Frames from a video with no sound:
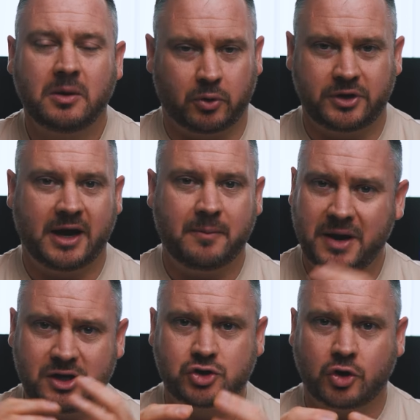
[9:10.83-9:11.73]
But yeah,
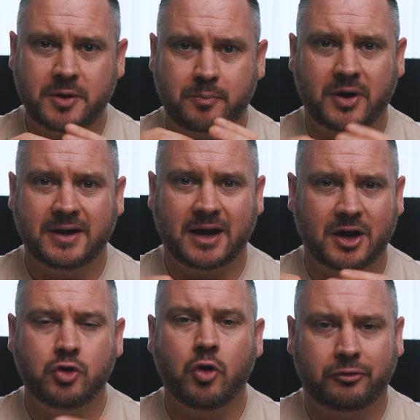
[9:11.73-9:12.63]
make sure you bring
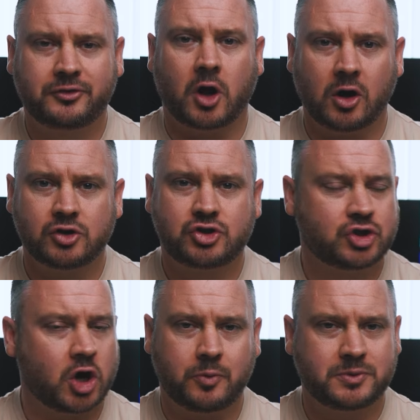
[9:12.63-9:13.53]
enough dollars,
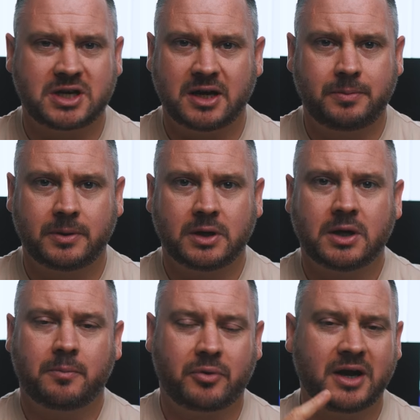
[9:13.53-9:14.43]
top tip.
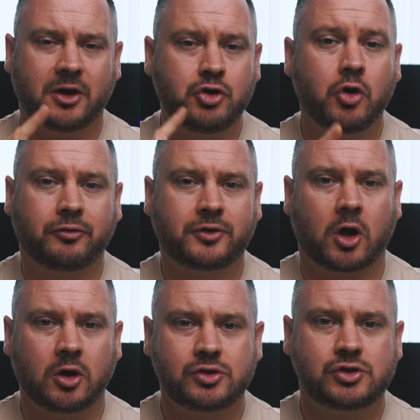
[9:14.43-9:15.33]
Bring enough
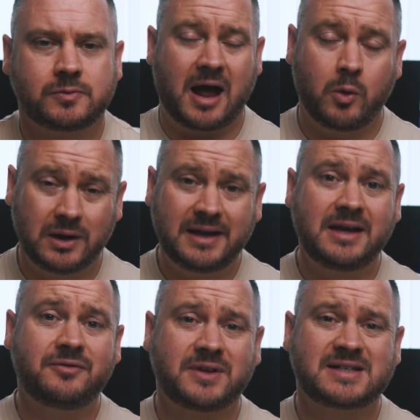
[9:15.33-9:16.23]
dollars. I'll
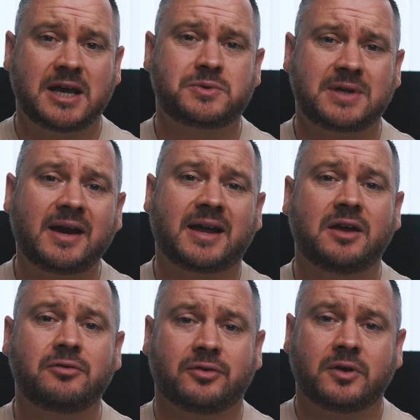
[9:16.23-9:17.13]
leave the tips that I
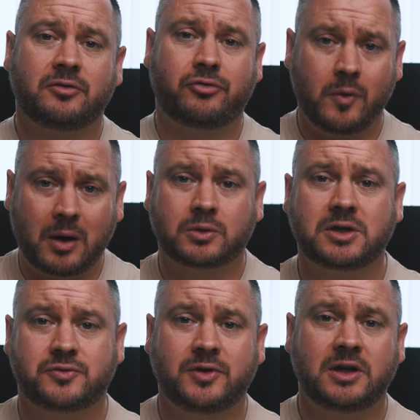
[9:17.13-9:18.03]
give throughout
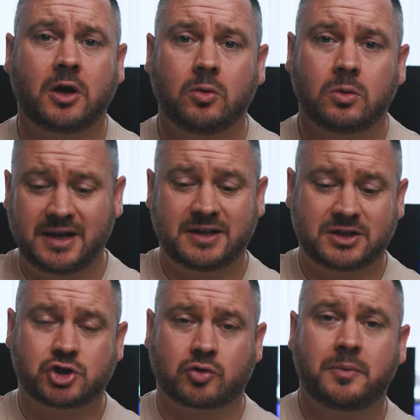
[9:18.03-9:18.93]
this video in the
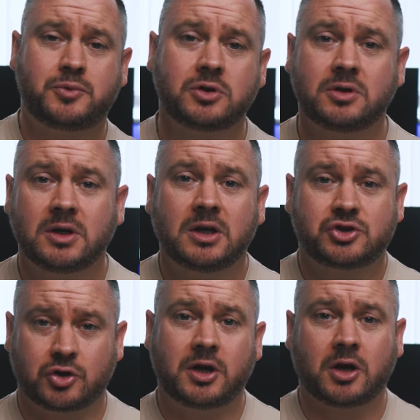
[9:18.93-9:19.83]
description,
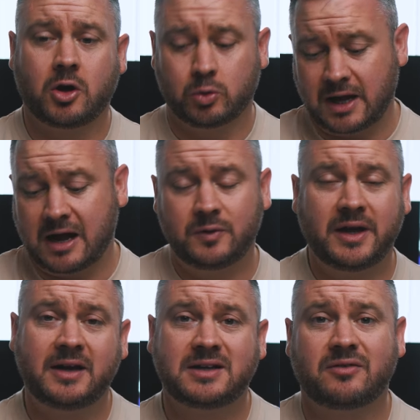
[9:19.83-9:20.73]
so you can go down
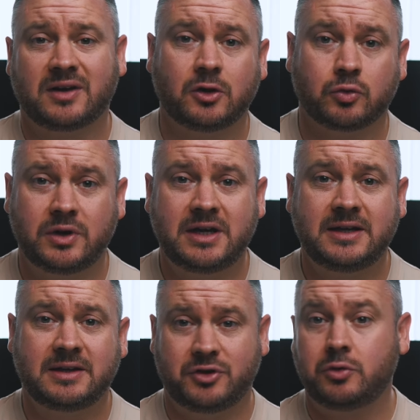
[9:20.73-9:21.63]
there and have a little
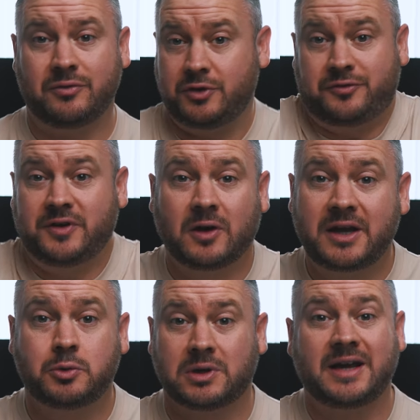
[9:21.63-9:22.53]
read. If you feel
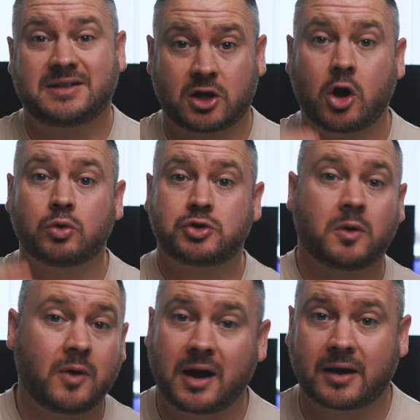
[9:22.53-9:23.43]
like you would like to go to
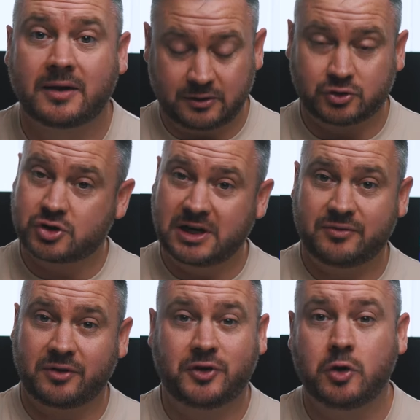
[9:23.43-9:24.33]
Iraq, I'll just
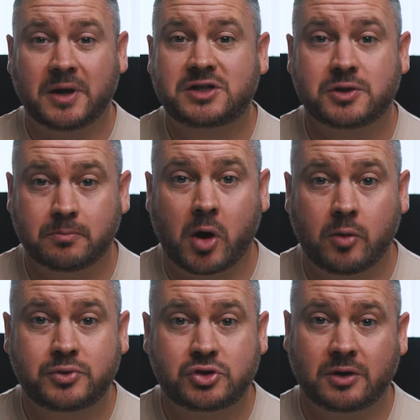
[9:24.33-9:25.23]
leave a few bits and
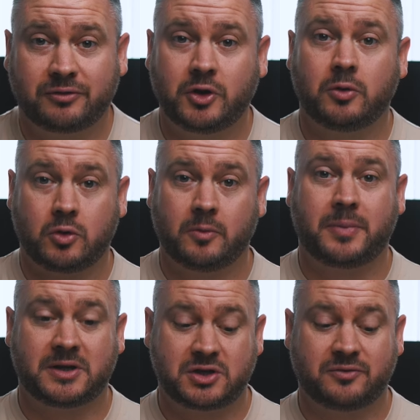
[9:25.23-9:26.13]
bobs, a few
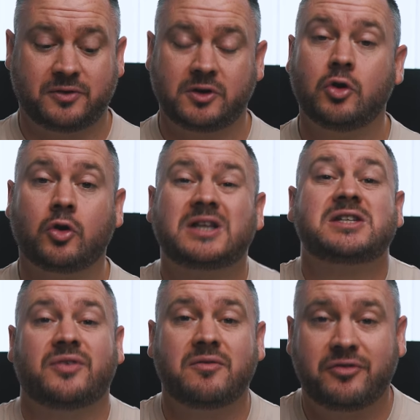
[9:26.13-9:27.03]
bits of
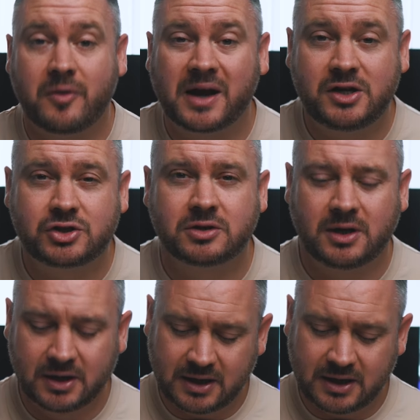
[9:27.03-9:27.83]
nuggets of information